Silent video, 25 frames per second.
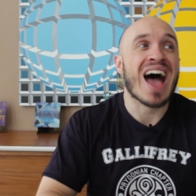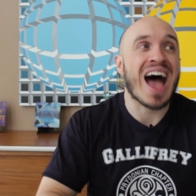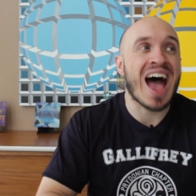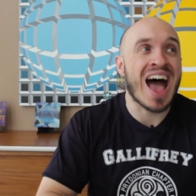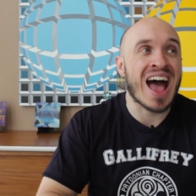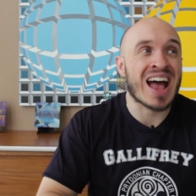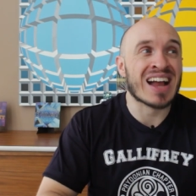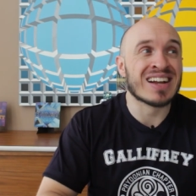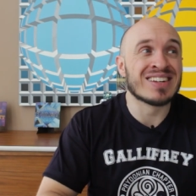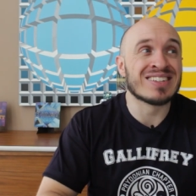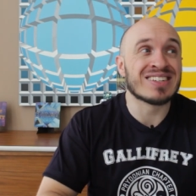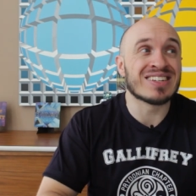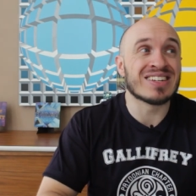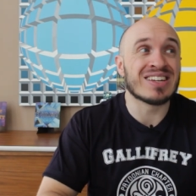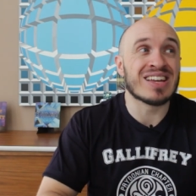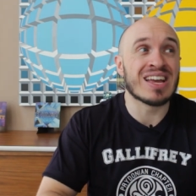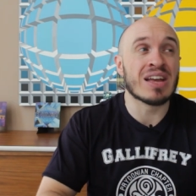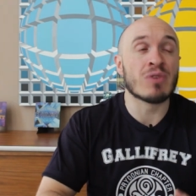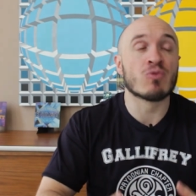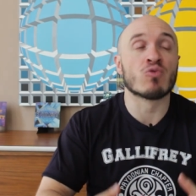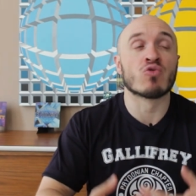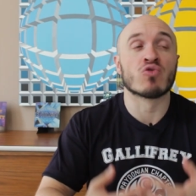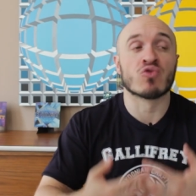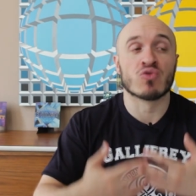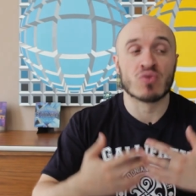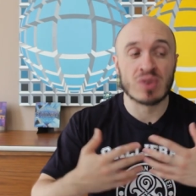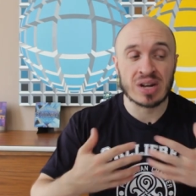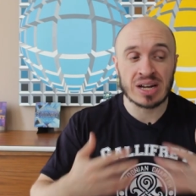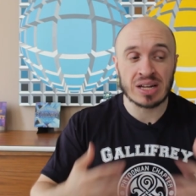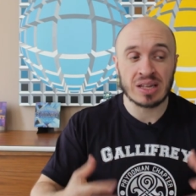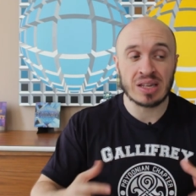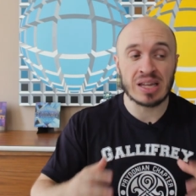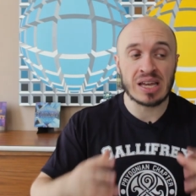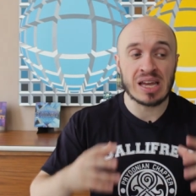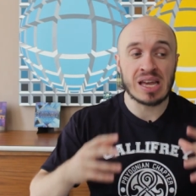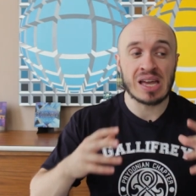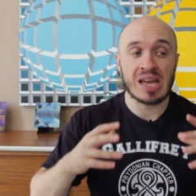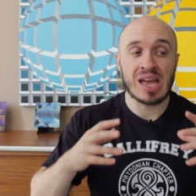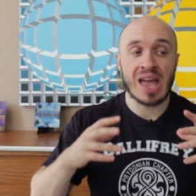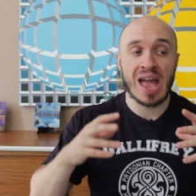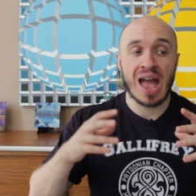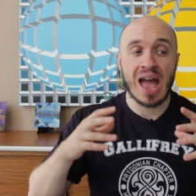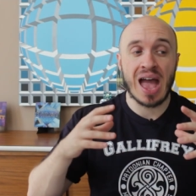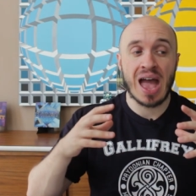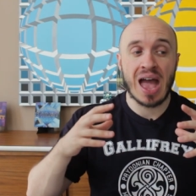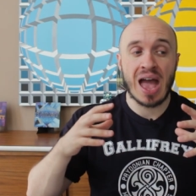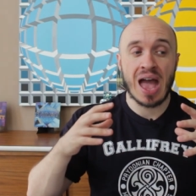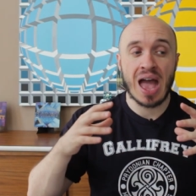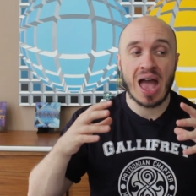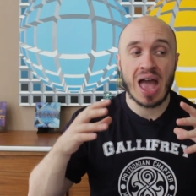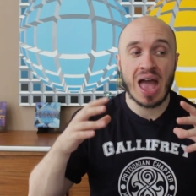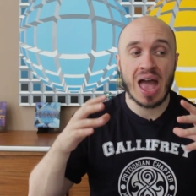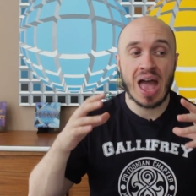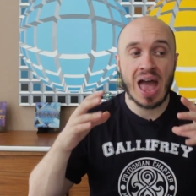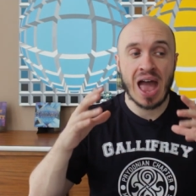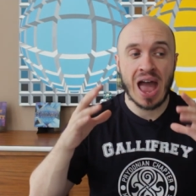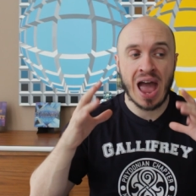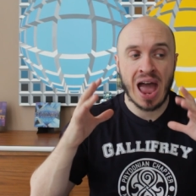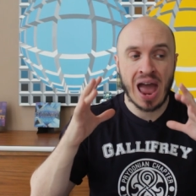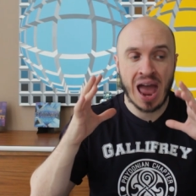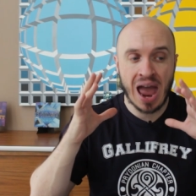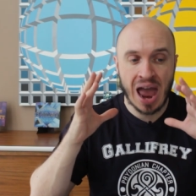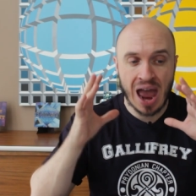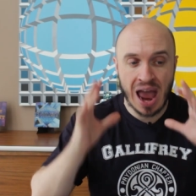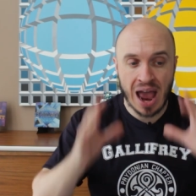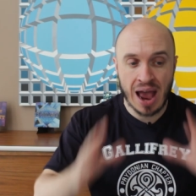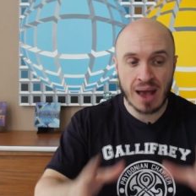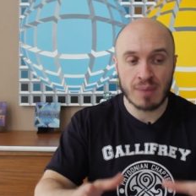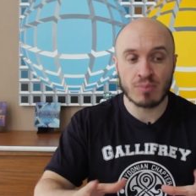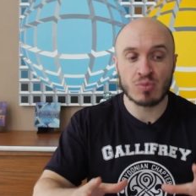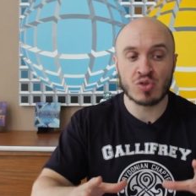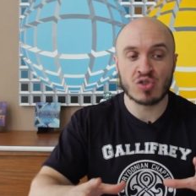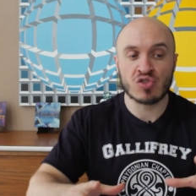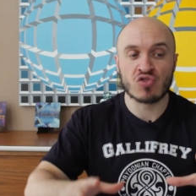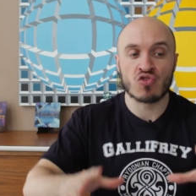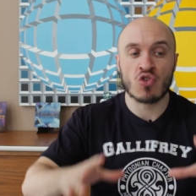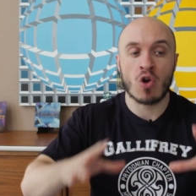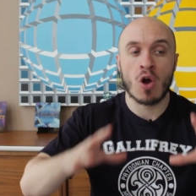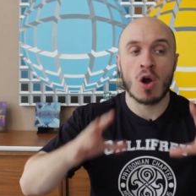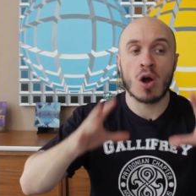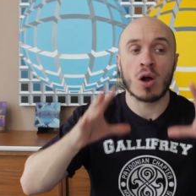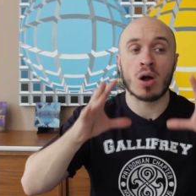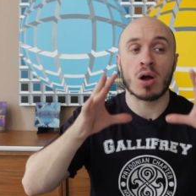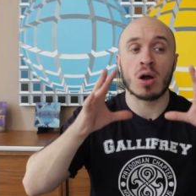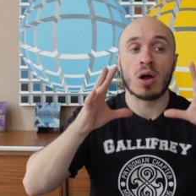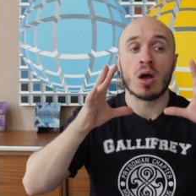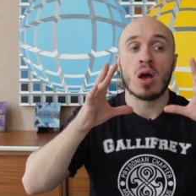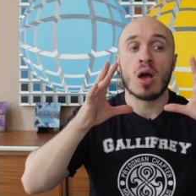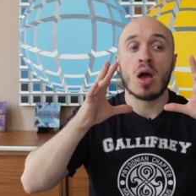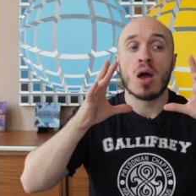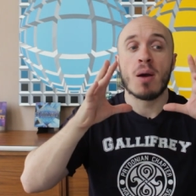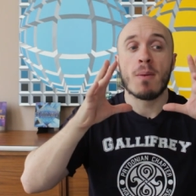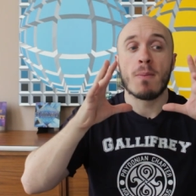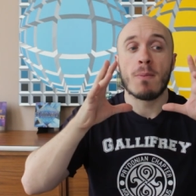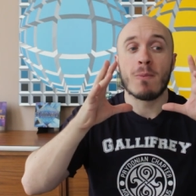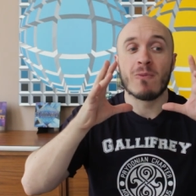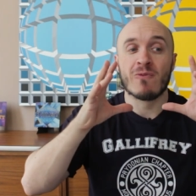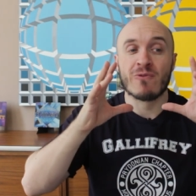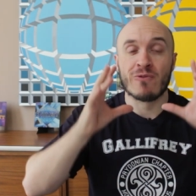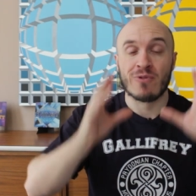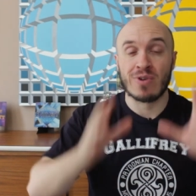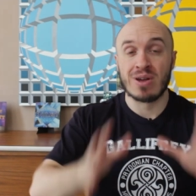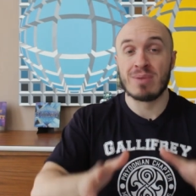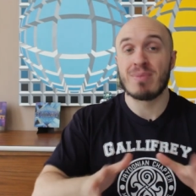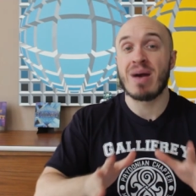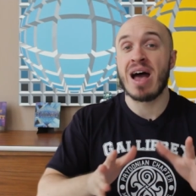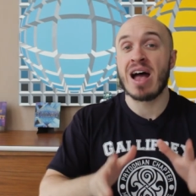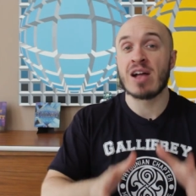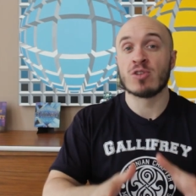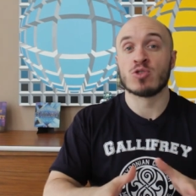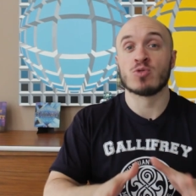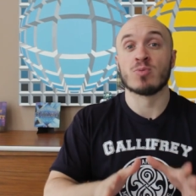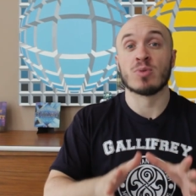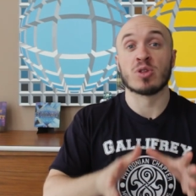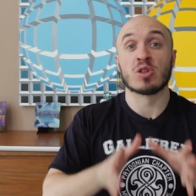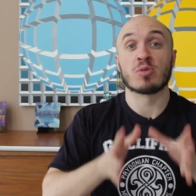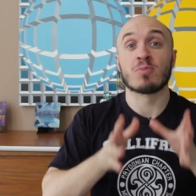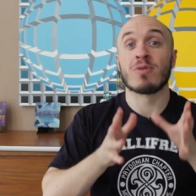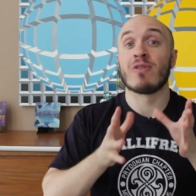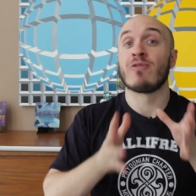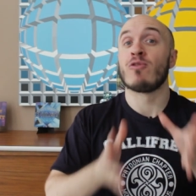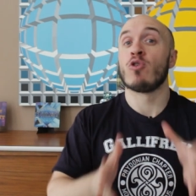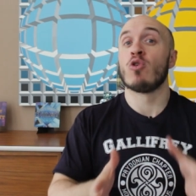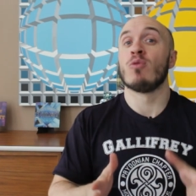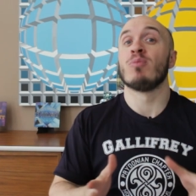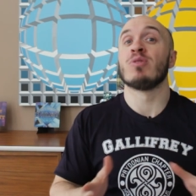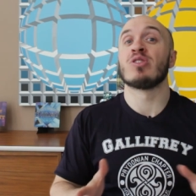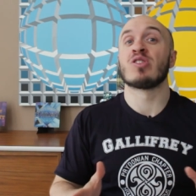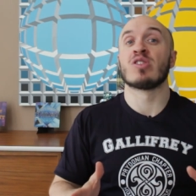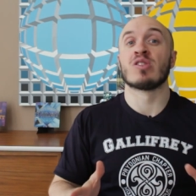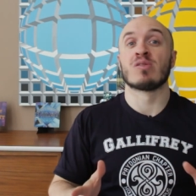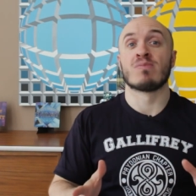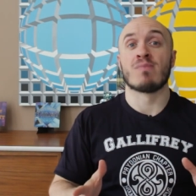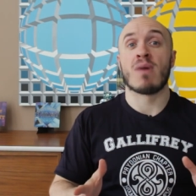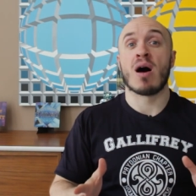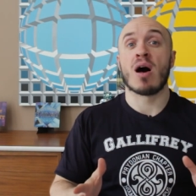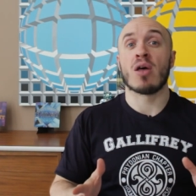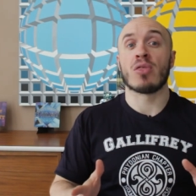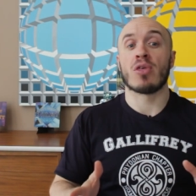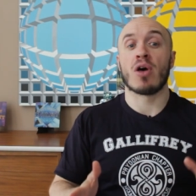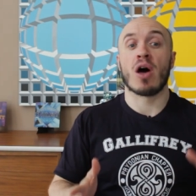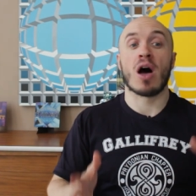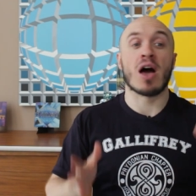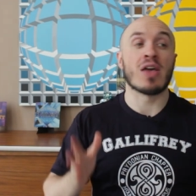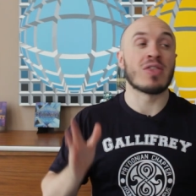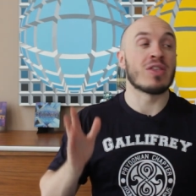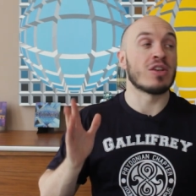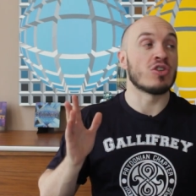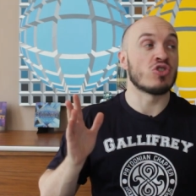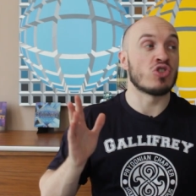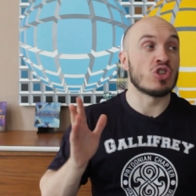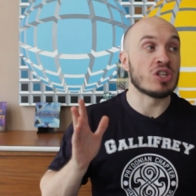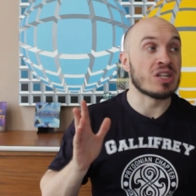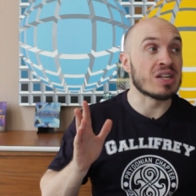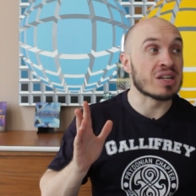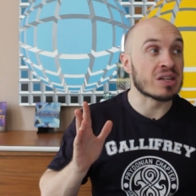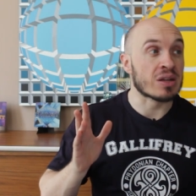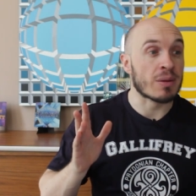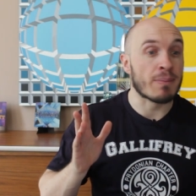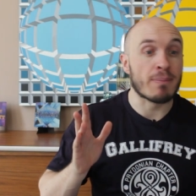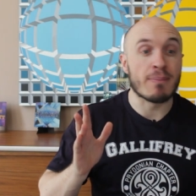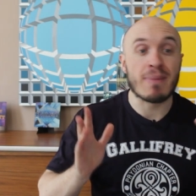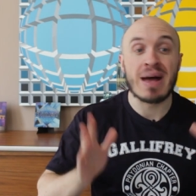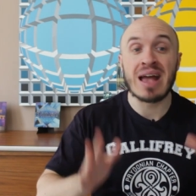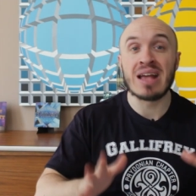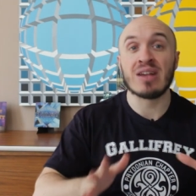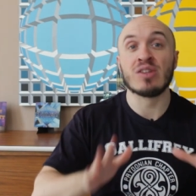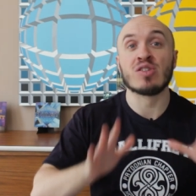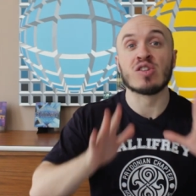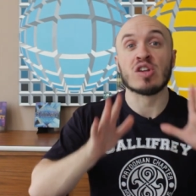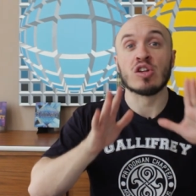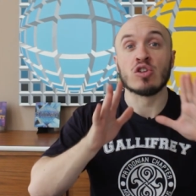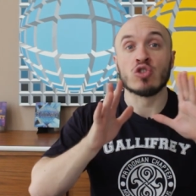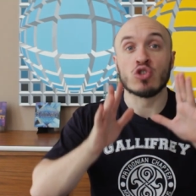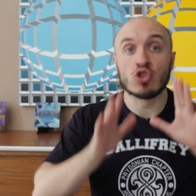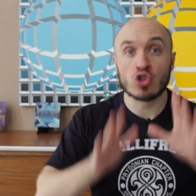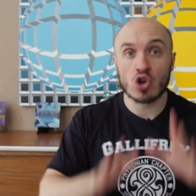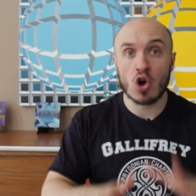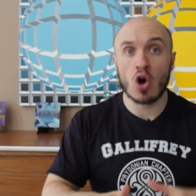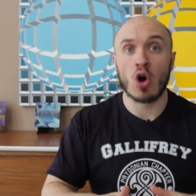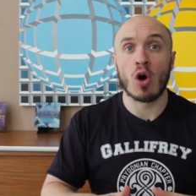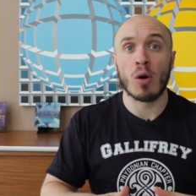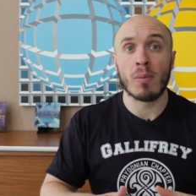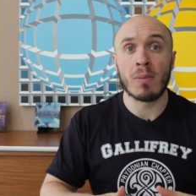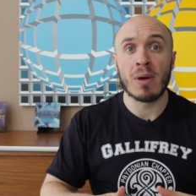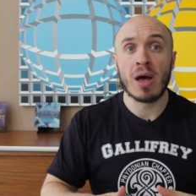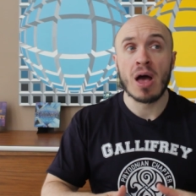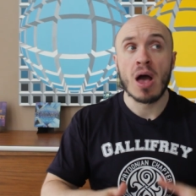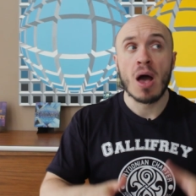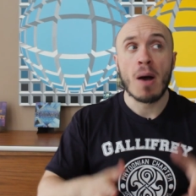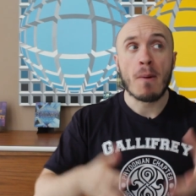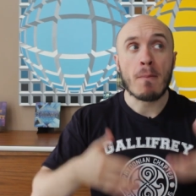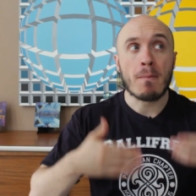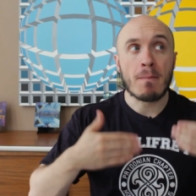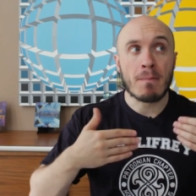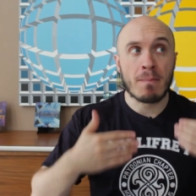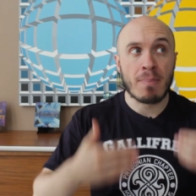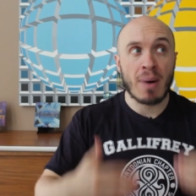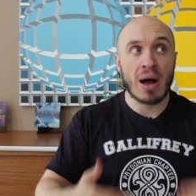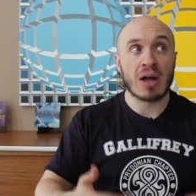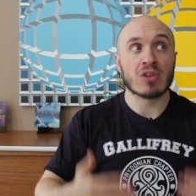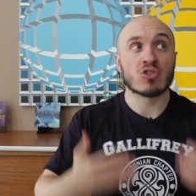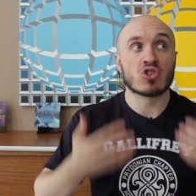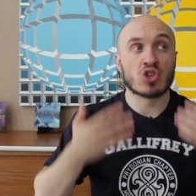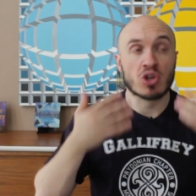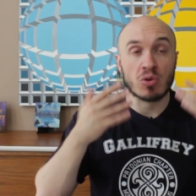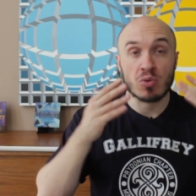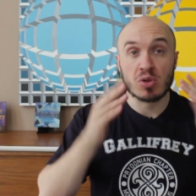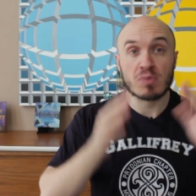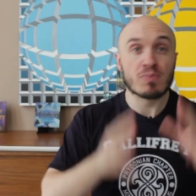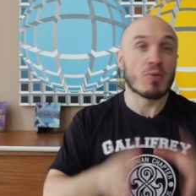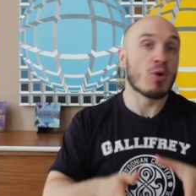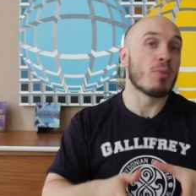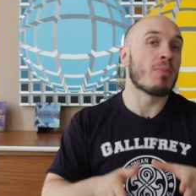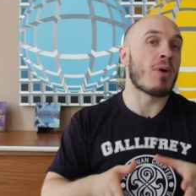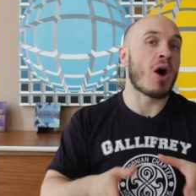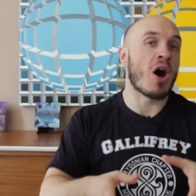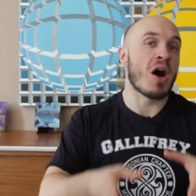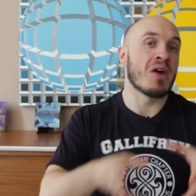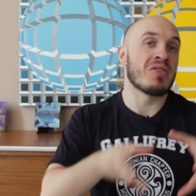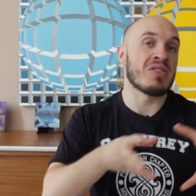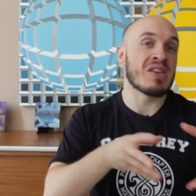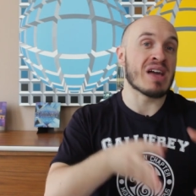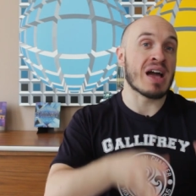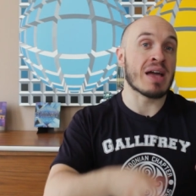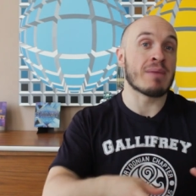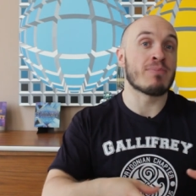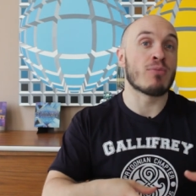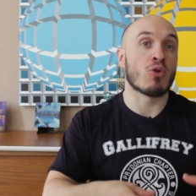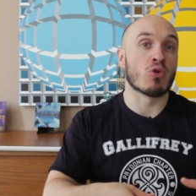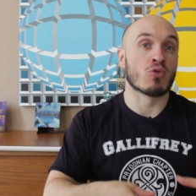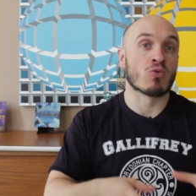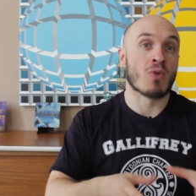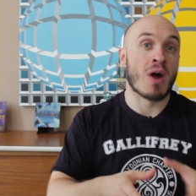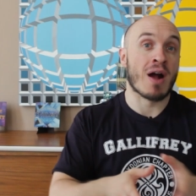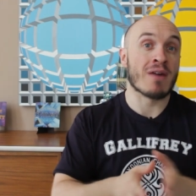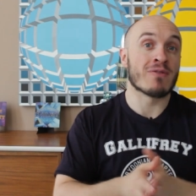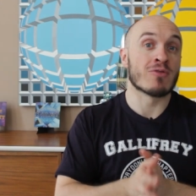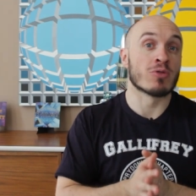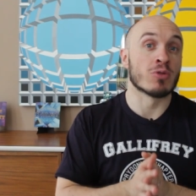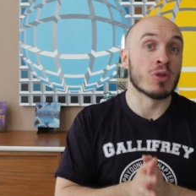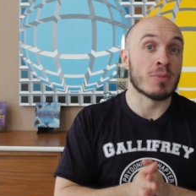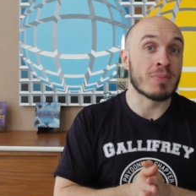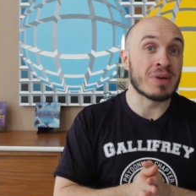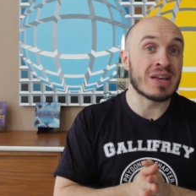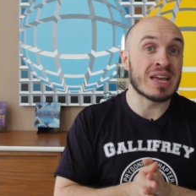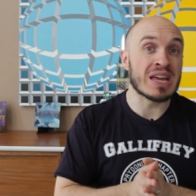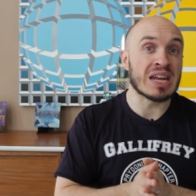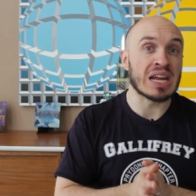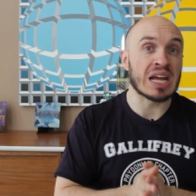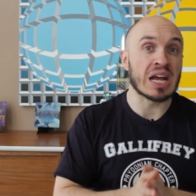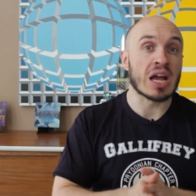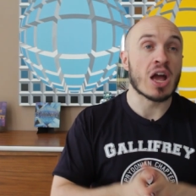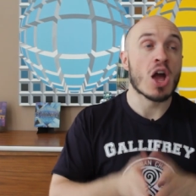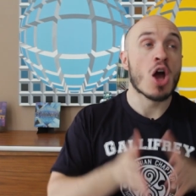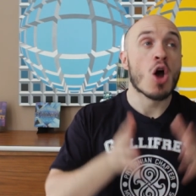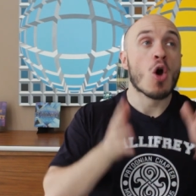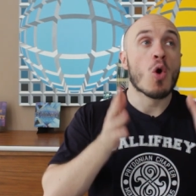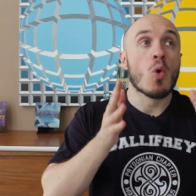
And it really hamstrung Freema Agyeman's performance as Martha. I think she did an amazing job, but she was put behind the 8-ball right from the beginning.